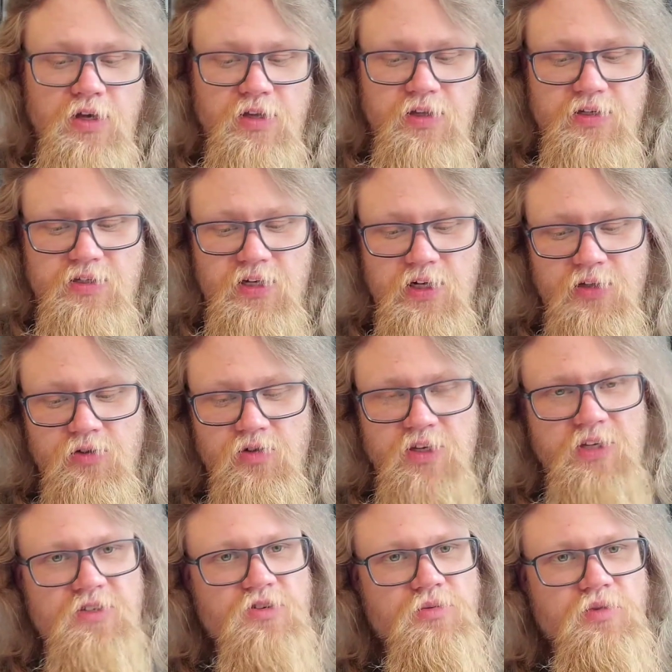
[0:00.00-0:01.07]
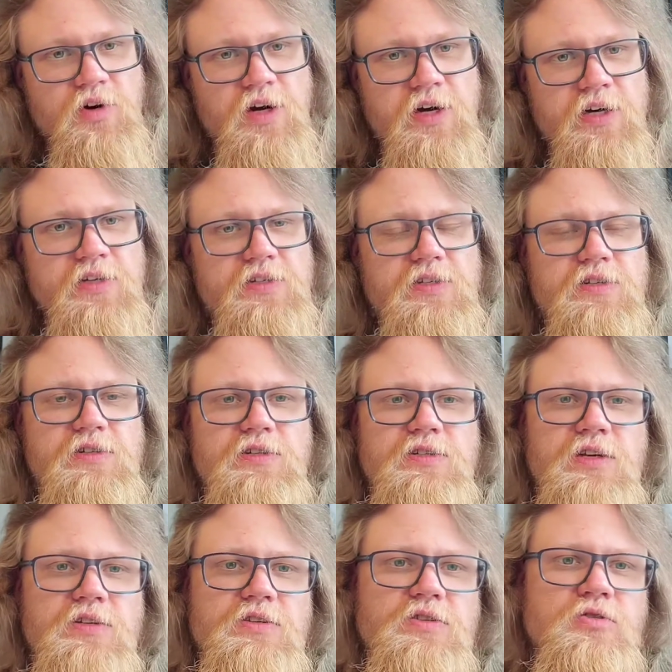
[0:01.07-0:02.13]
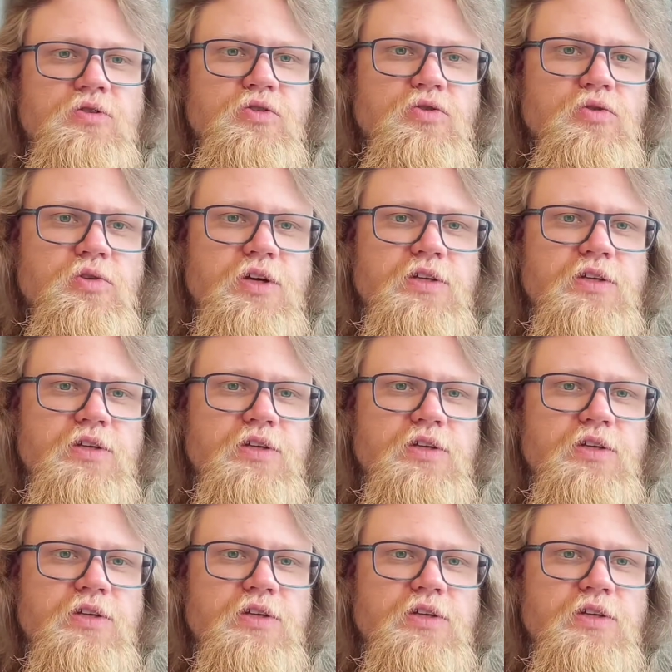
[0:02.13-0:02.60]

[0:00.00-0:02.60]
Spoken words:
They sell it to get some rice, and Setsuko